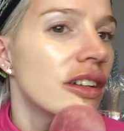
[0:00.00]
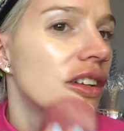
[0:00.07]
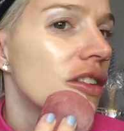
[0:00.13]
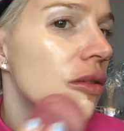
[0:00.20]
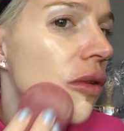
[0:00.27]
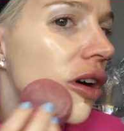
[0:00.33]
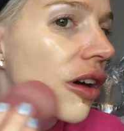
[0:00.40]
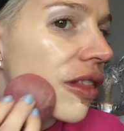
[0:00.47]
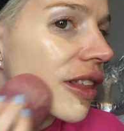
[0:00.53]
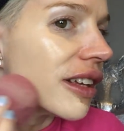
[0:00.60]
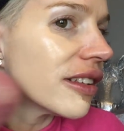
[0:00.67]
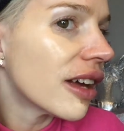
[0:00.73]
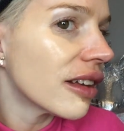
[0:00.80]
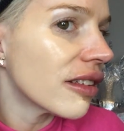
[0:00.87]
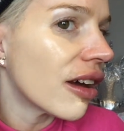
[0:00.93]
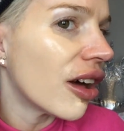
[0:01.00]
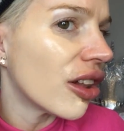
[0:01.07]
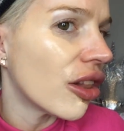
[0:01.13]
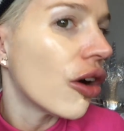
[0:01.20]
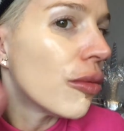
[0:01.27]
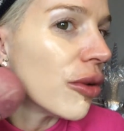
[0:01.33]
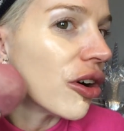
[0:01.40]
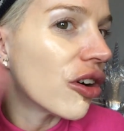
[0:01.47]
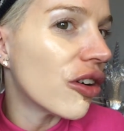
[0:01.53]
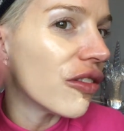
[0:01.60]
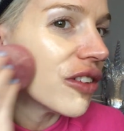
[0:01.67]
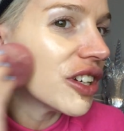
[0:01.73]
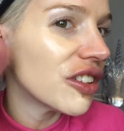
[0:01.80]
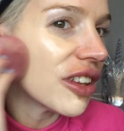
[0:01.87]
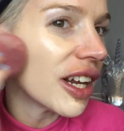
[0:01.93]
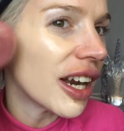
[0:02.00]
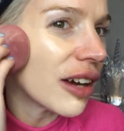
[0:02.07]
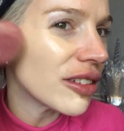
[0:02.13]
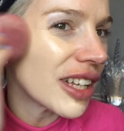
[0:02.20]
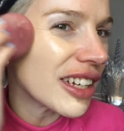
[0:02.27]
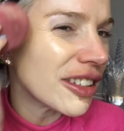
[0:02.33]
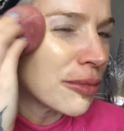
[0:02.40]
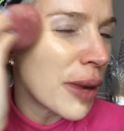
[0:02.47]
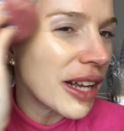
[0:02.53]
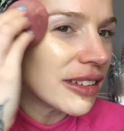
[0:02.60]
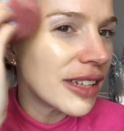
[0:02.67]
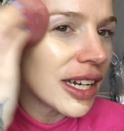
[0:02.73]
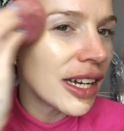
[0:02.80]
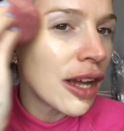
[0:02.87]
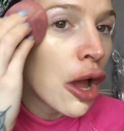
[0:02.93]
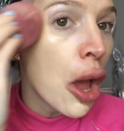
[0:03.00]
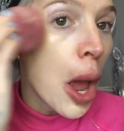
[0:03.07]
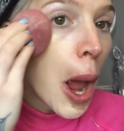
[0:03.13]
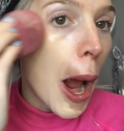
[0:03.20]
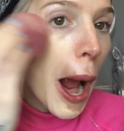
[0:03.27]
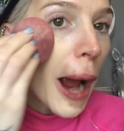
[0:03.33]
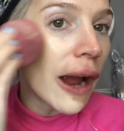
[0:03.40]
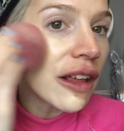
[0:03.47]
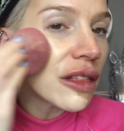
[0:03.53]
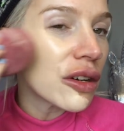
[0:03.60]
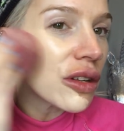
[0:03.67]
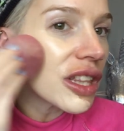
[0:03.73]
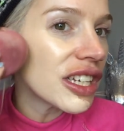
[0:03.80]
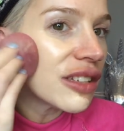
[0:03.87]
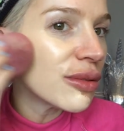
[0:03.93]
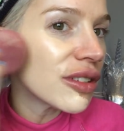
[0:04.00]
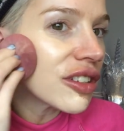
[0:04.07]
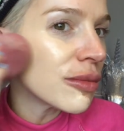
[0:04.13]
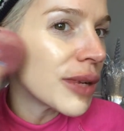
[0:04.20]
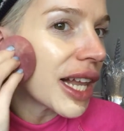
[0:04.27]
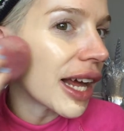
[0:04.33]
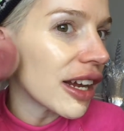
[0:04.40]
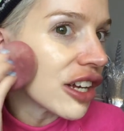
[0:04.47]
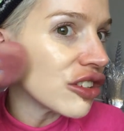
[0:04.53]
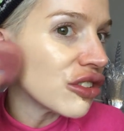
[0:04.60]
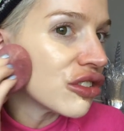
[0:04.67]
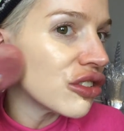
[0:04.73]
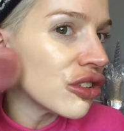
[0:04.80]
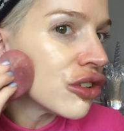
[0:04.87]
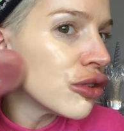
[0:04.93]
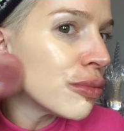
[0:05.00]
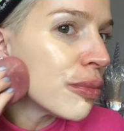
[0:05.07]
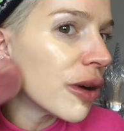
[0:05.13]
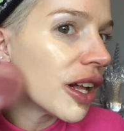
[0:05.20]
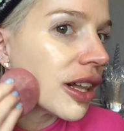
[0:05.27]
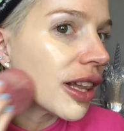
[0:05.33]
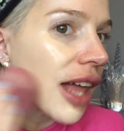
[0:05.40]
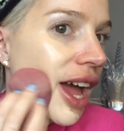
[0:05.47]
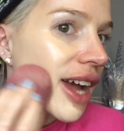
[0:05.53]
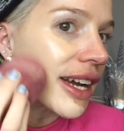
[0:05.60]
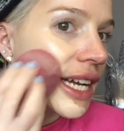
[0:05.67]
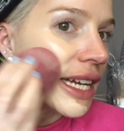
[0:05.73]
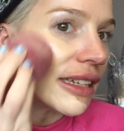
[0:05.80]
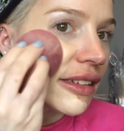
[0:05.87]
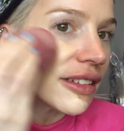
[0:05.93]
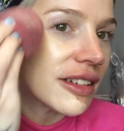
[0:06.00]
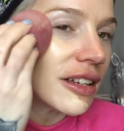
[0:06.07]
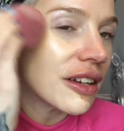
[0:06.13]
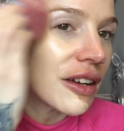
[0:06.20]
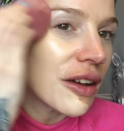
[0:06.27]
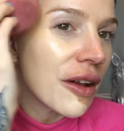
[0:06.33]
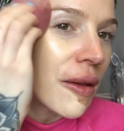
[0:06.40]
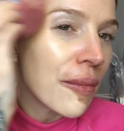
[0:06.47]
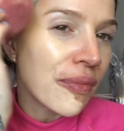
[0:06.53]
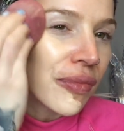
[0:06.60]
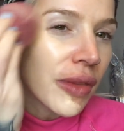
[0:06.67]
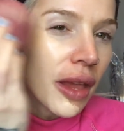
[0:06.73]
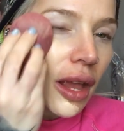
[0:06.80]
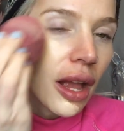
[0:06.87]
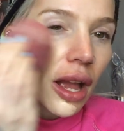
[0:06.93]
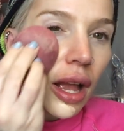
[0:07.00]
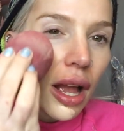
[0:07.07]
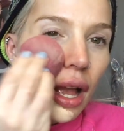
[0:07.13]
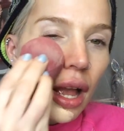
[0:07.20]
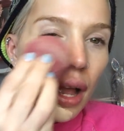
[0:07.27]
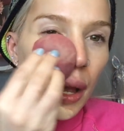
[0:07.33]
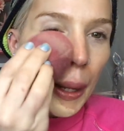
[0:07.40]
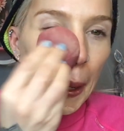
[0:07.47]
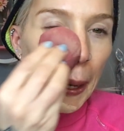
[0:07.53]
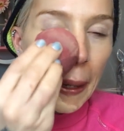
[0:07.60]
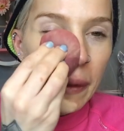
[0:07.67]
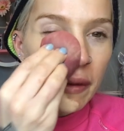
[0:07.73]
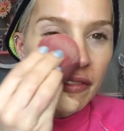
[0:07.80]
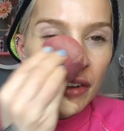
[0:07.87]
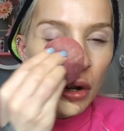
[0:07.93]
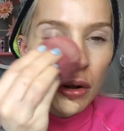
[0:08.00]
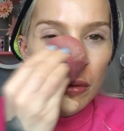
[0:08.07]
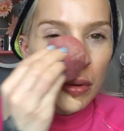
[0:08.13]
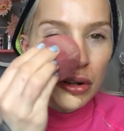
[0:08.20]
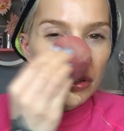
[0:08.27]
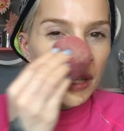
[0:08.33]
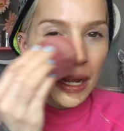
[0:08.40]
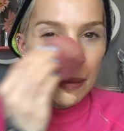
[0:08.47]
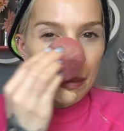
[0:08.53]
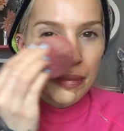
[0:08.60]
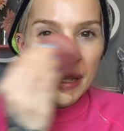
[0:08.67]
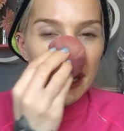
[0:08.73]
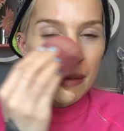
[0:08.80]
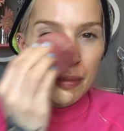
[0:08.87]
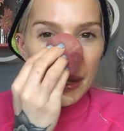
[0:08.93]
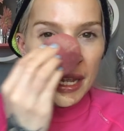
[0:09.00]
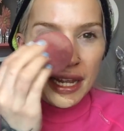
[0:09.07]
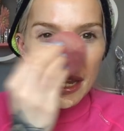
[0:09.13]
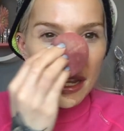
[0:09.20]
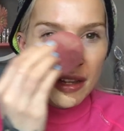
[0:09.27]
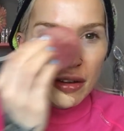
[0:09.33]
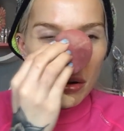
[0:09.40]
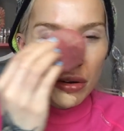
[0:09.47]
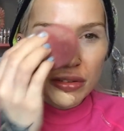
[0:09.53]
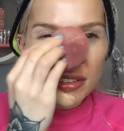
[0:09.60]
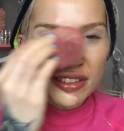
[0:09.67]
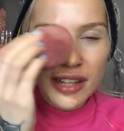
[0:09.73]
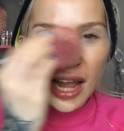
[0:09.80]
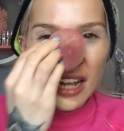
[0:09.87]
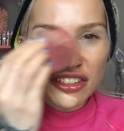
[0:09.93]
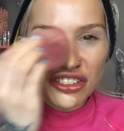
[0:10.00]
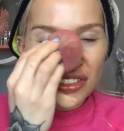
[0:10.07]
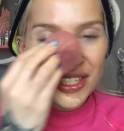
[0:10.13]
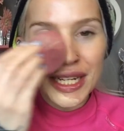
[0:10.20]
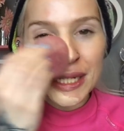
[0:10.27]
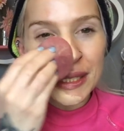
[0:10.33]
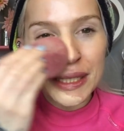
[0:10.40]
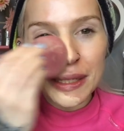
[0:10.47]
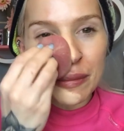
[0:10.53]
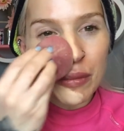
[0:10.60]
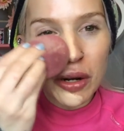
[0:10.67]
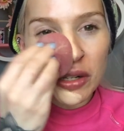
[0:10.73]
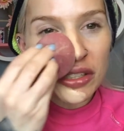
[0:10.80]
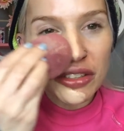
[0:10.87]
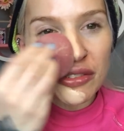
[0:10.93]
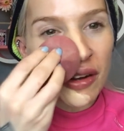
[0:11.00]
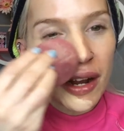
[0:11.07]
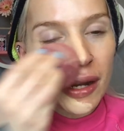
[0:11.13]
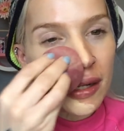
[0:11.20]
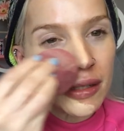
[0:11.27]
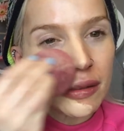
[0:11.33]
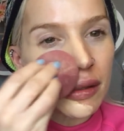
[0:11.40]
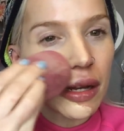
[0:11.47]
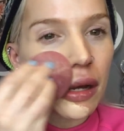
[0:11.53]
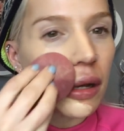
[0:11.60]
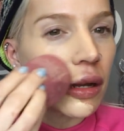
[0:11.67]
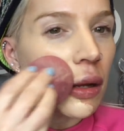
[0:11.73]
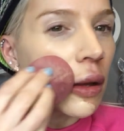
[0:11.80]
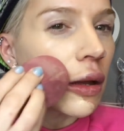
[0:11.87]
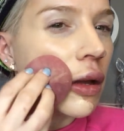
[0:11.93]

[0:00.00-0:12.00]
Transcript: Do you know what? This has a lot more coverage than I was expecting. I thought this was going to be like a super light kind of almost like BB slash tinted moisturiser